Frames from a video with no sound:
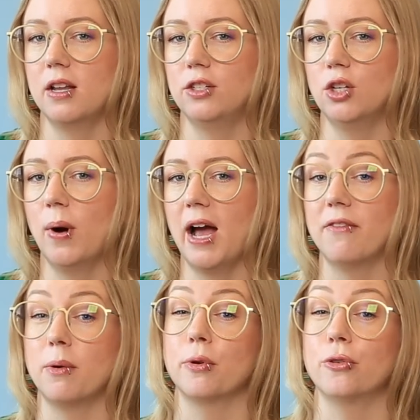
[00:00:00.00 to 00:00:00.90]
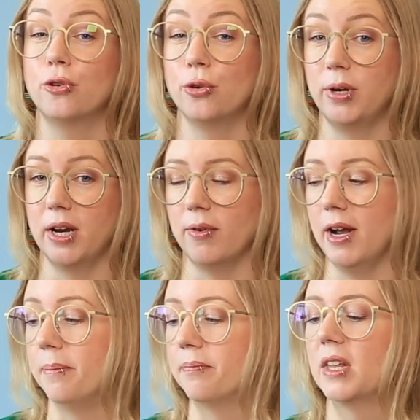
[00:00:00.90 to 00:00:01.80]
don't have a protruding
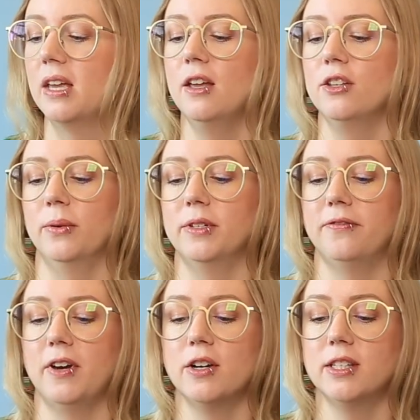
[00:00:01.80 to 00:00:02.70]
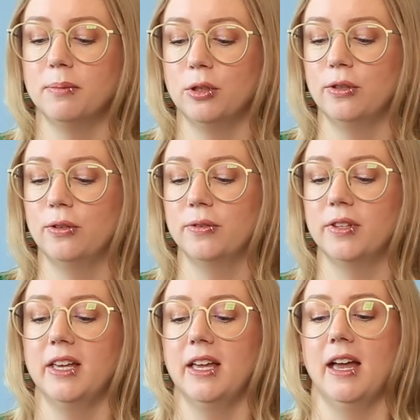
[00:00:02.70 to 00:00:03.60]
rim. So it's very smooth,
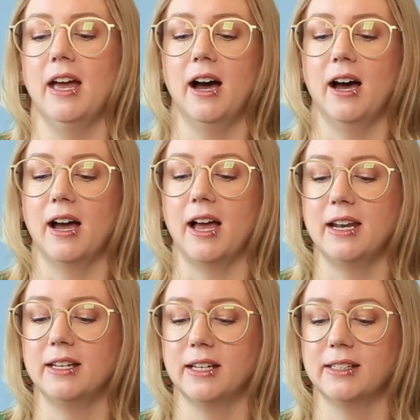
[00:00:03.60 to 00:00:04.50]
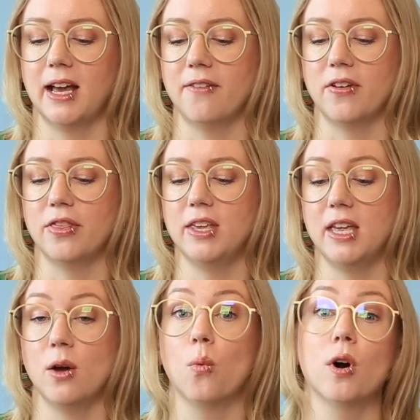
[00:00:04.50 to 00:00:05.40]
and it does have
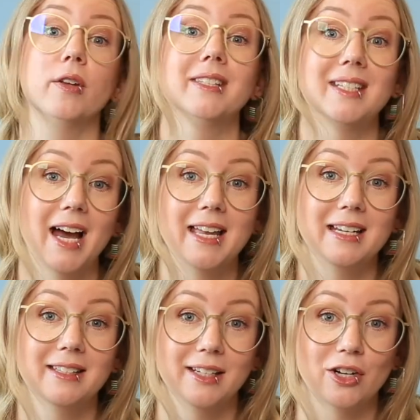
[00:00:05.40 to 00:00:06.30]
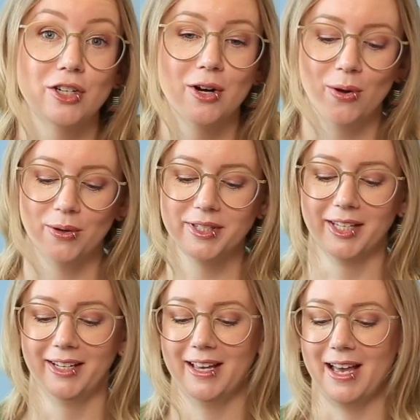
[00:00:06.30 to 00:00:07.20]
the world's tiniest suction holes
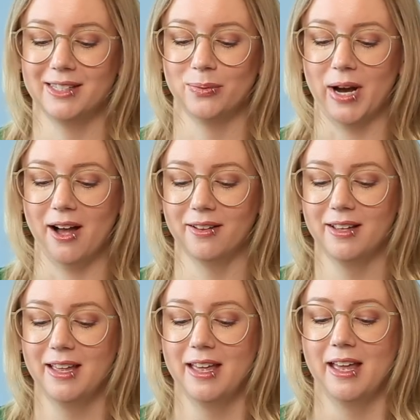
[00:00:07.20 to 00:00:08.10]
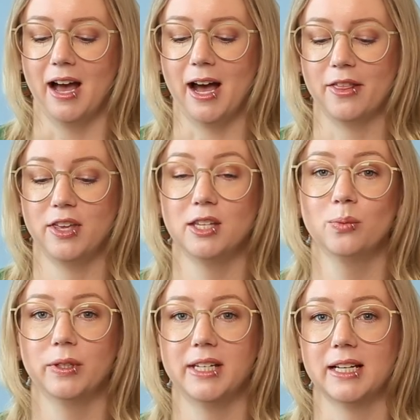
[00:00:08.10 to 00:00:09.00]
as well. These
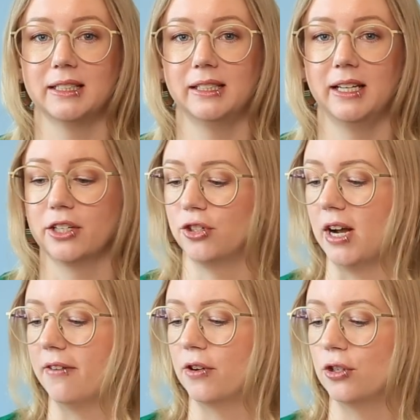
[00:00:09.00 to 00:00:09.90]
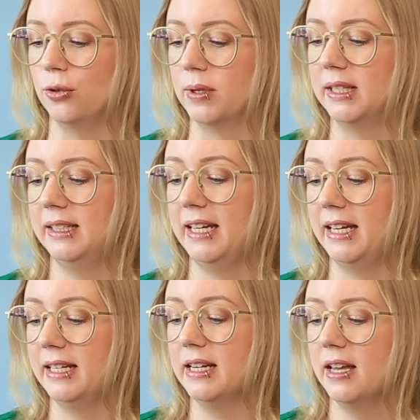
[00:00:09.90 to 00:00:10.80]
will take a little extra effort to
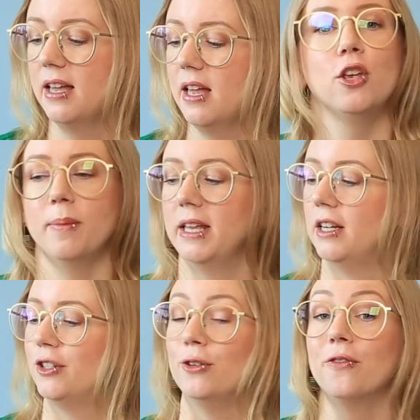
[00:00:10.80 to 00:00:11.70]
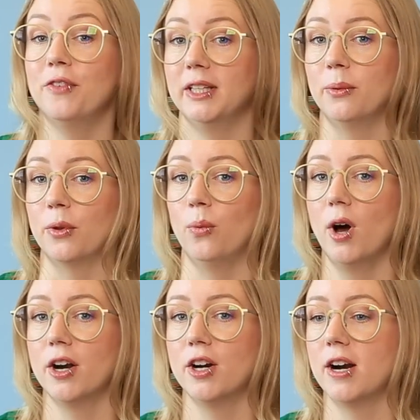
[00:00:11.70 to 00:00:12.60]
clean. You may need to fill it with
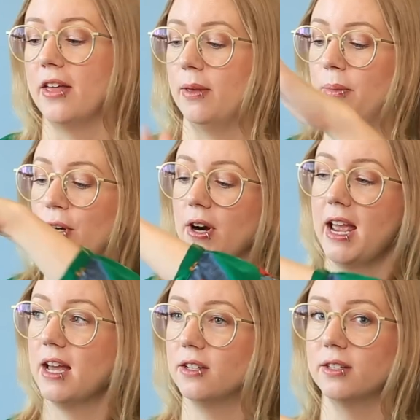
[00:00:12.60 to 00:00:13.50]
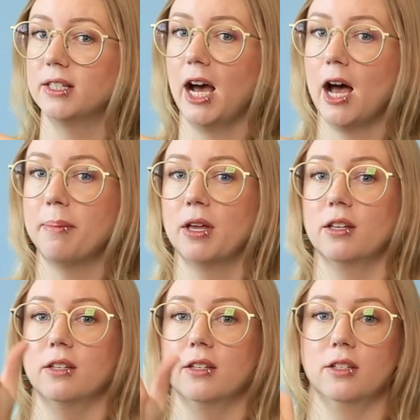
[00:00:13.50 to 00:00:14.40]
water and then put your hand on top.
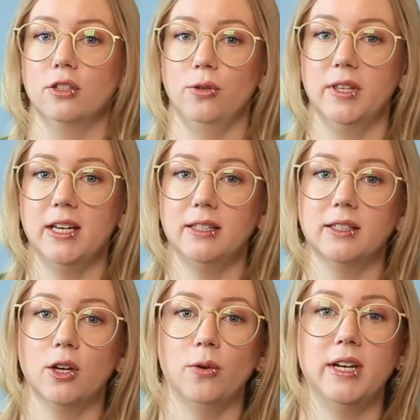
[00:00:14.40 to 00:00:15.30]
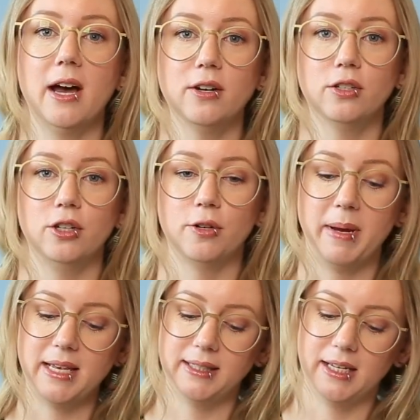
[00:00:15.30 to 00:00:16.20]
Do this, go down into your
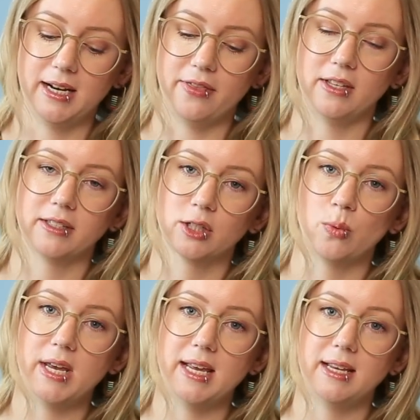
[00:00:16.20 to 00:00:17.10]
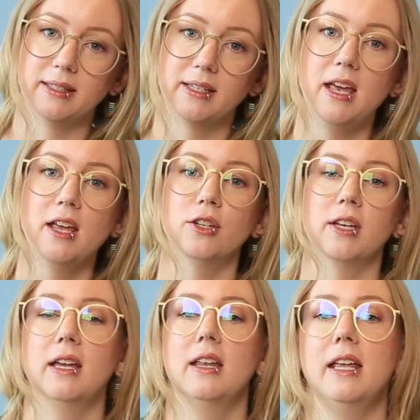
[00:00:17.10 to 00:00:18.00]
basin, and then squeeze to
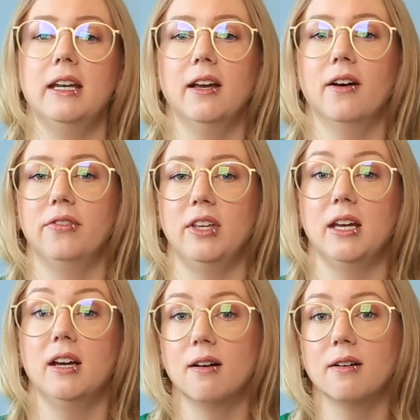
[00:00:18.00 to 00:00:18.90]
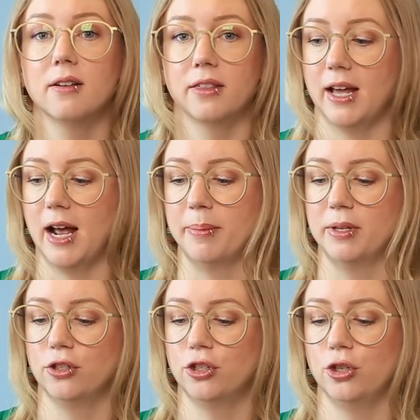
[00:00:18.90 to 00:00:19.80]
get any of the gunk that
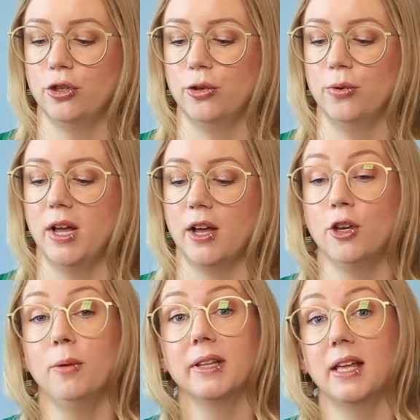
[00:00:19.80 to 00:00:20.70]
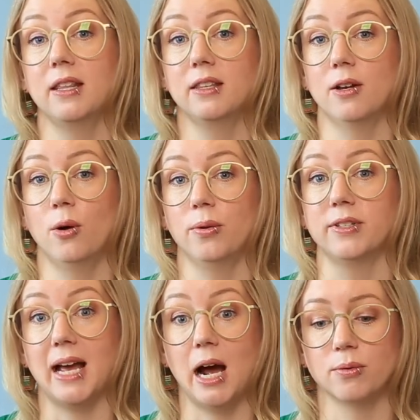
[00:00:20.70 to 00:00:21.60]
happens to accumulate in the
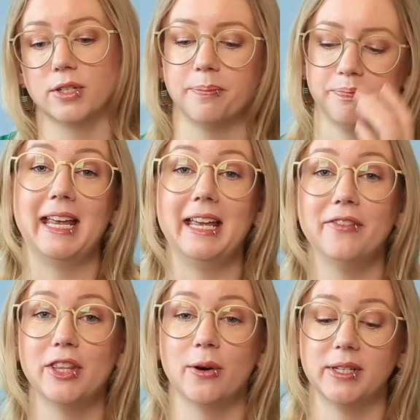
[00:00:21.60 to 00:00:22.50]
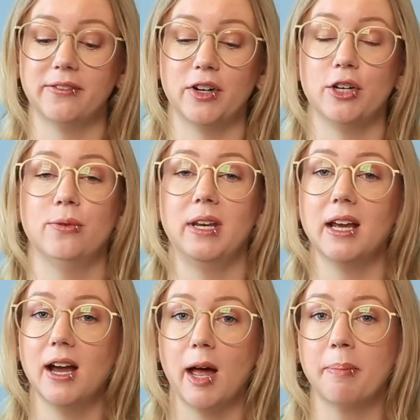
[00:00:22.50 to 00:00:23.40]
holes out. Even though it's a very
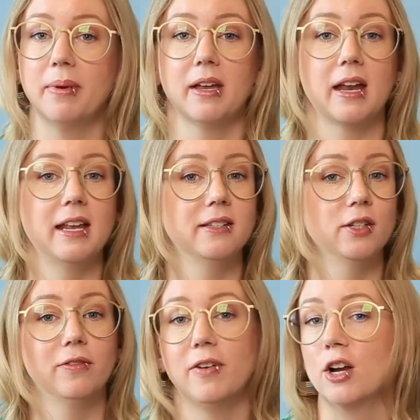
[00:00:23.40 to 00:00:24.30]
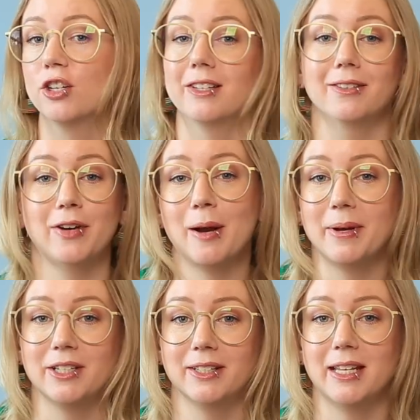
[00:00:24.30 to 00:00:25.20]
unique cup, it still functions very
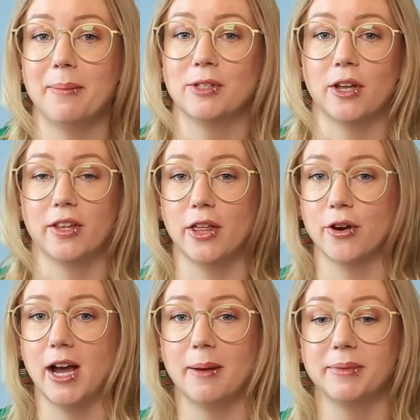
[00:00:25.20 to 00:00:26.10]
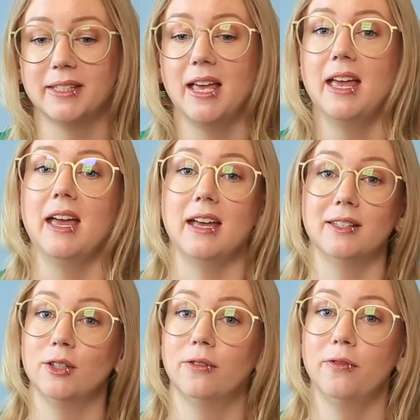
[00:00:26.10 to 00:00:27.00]
much the same as all the other cups. It
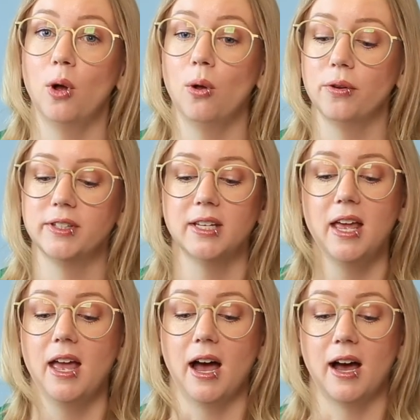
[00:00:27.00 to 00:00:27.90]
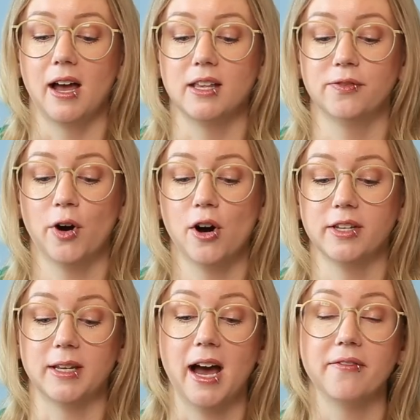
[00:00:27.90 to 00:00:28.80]
still folds, as far
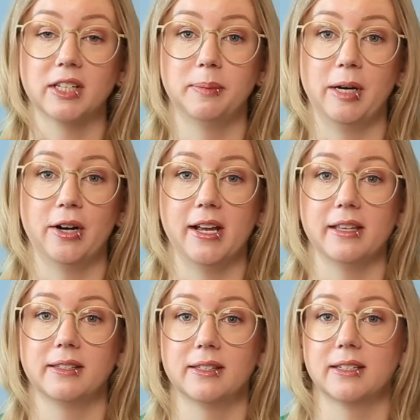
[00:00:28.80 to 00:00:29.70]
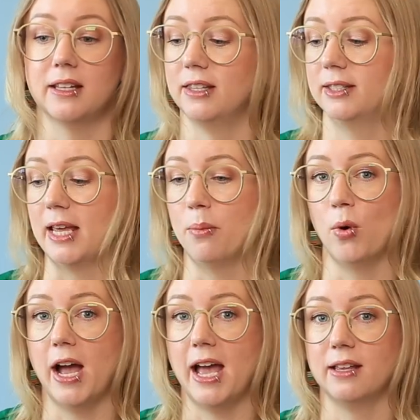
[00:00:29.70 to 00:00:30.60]
as I've experienced, the same
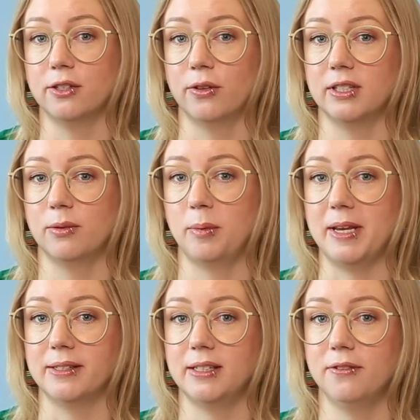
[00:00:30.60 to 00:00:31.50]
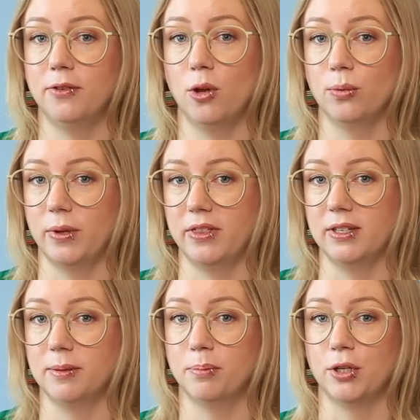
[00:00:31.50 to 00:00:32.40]
way. So this would be a C fold with
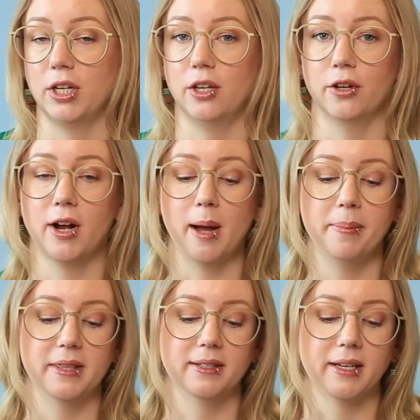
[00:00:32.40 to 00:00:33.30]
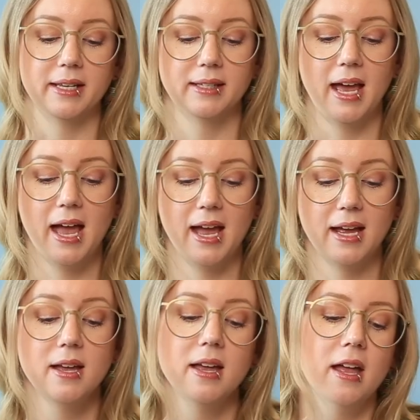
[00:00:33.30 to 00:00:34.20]
this particular cup in the size
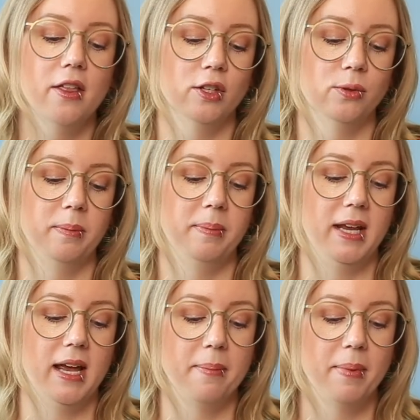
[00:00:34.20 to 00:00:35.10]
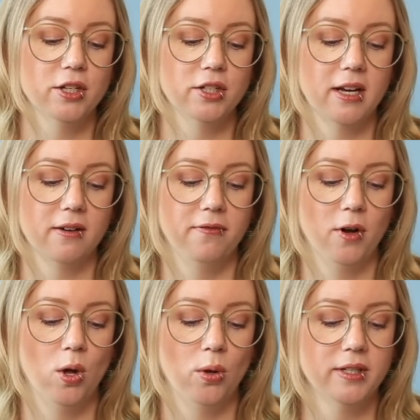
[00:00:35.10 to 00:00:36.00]
A. This would be a punch down
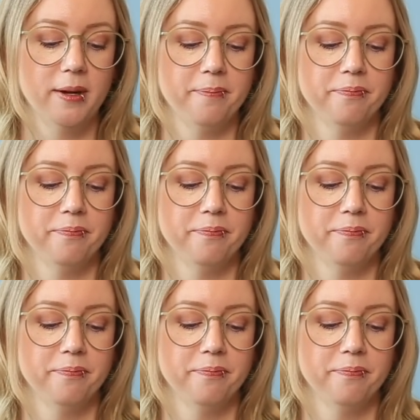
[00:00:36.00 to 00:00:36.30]
fold.